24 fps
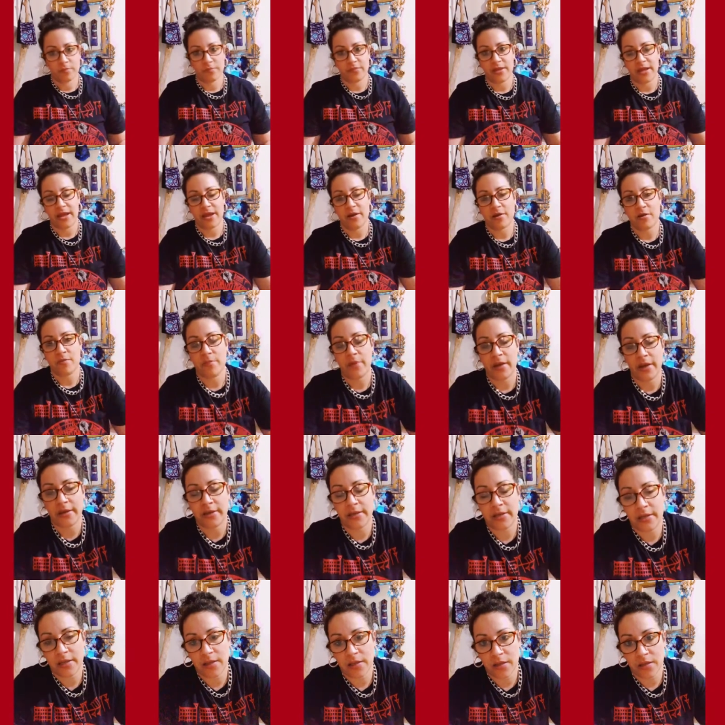the
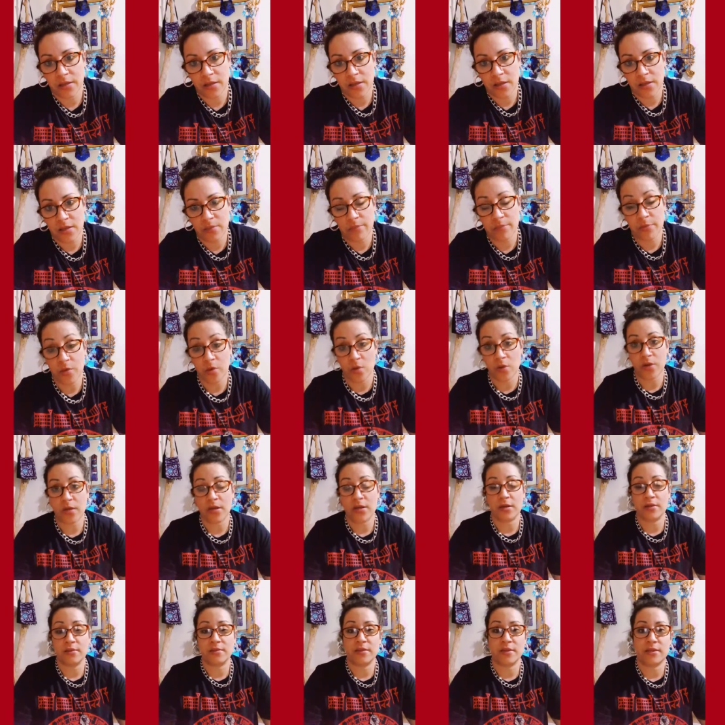Ahrimanic um,
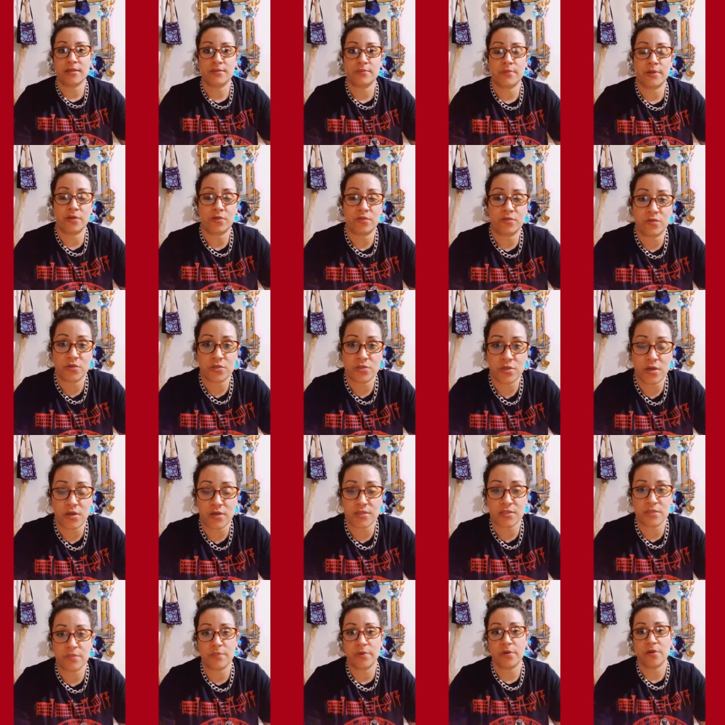yoga that Michael Ford
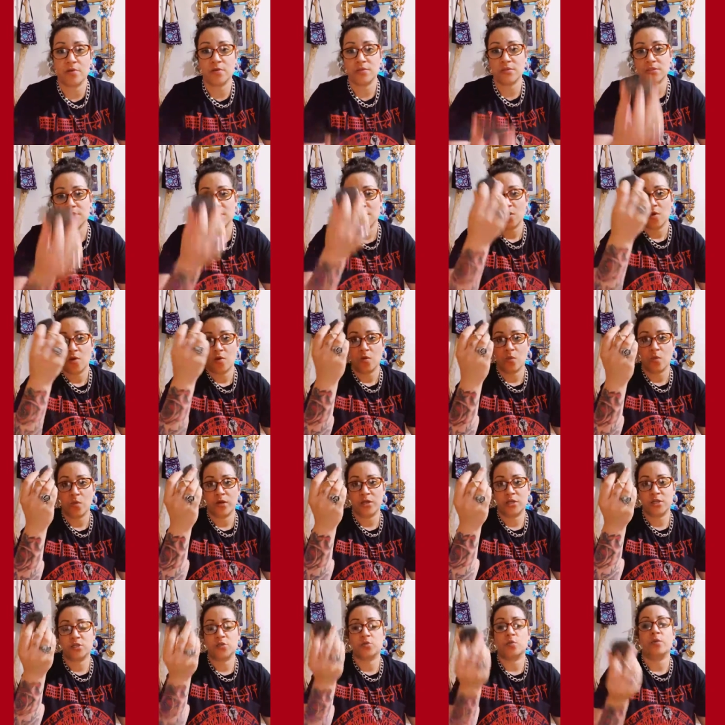talks about,
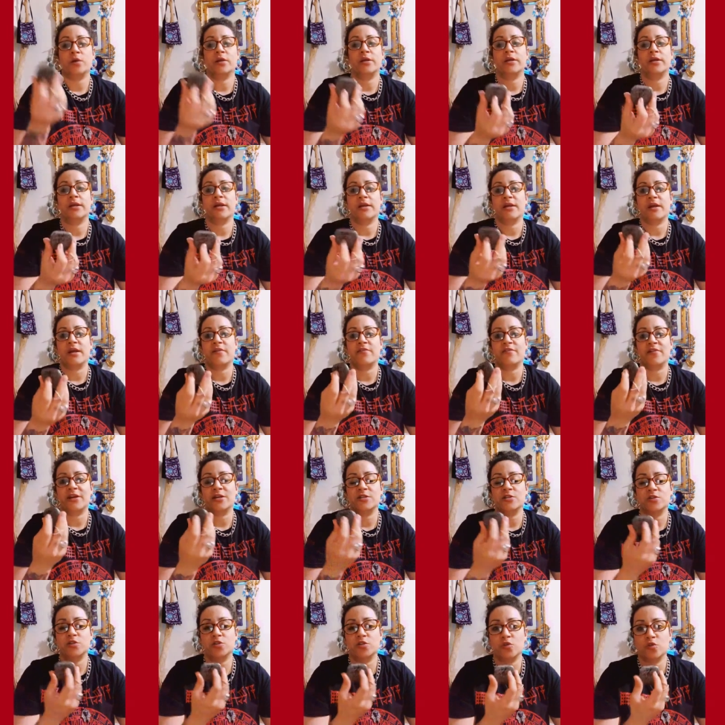which when if I
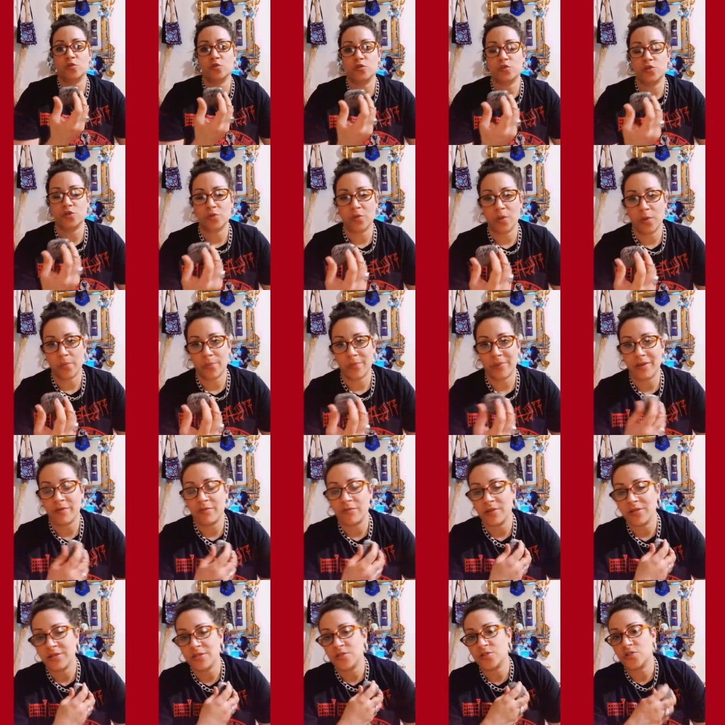do do it, but I
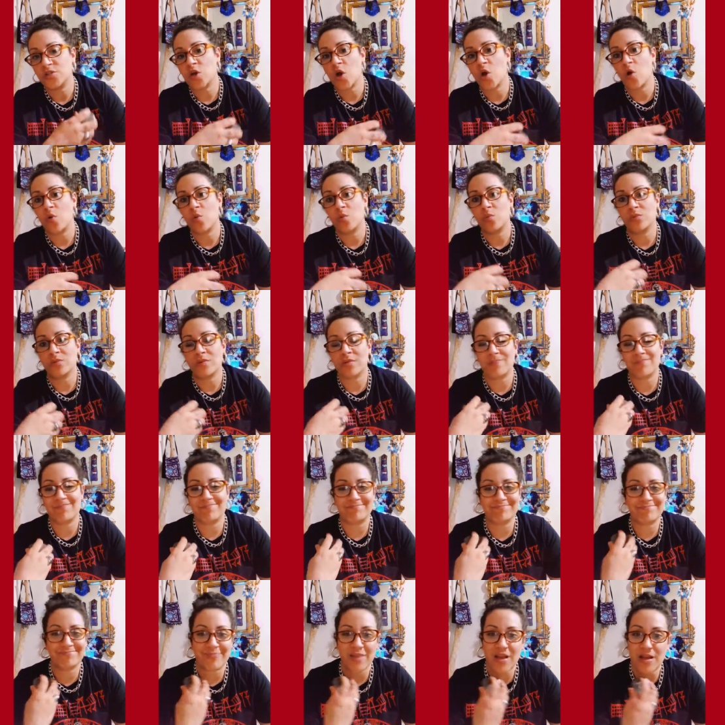really don't
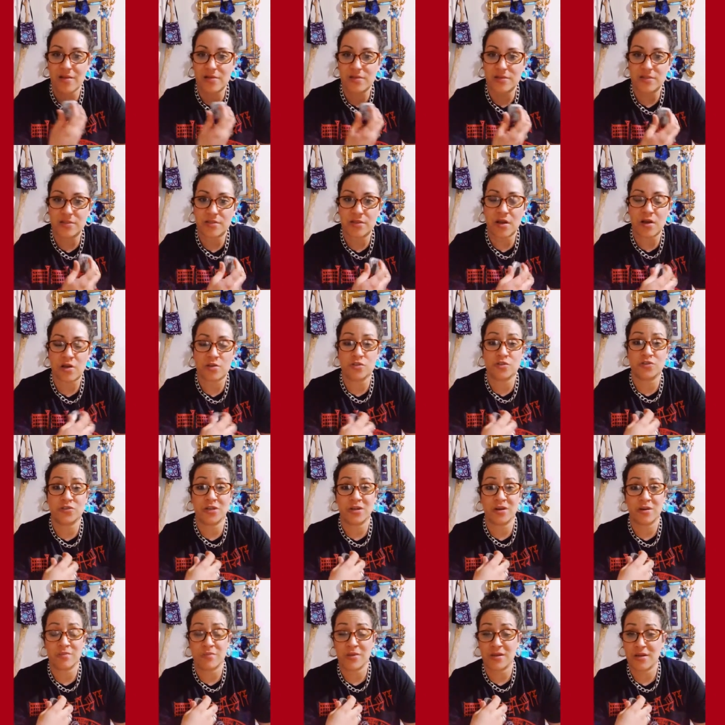concentrate
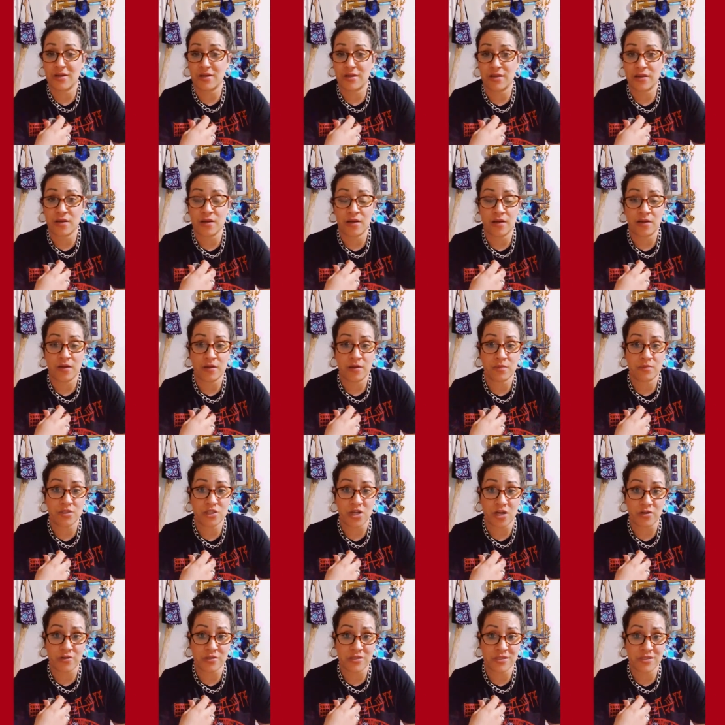on my um,
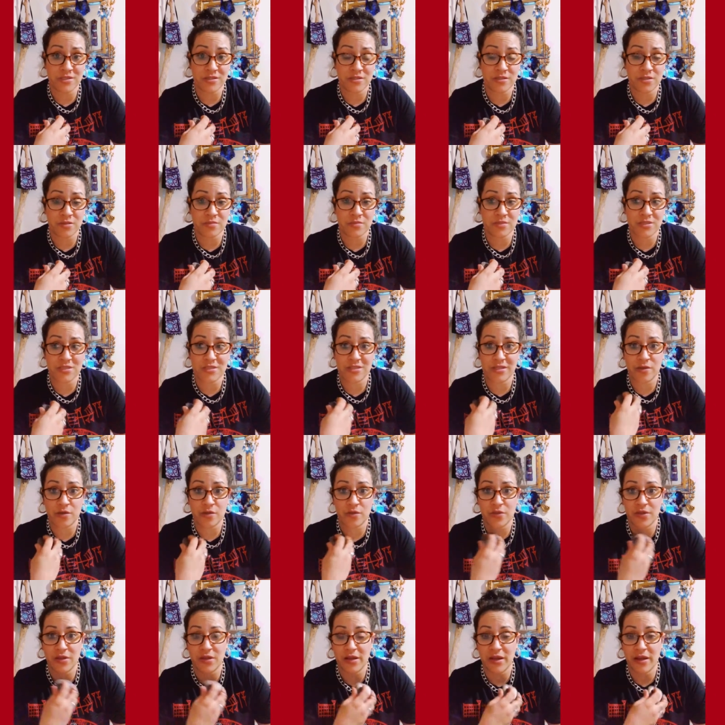chakra systems because I don't
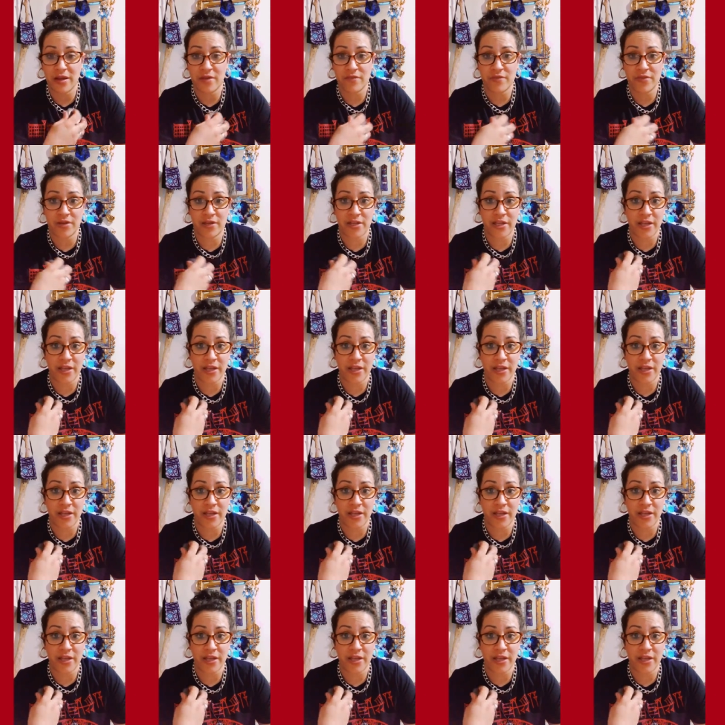think I have any